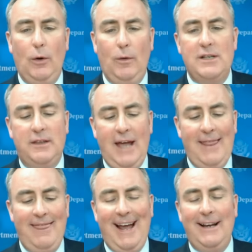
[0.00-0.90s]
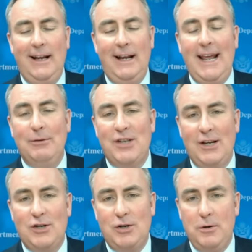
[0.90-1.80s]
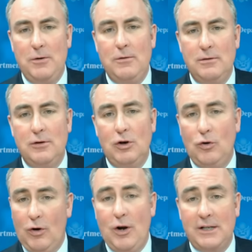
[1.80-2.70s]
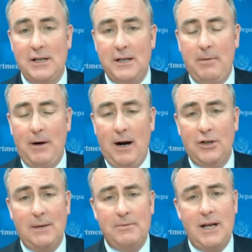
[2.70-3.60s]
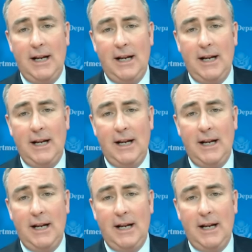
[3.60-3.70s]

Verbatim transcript: this that that enables us to grow existing partnerships,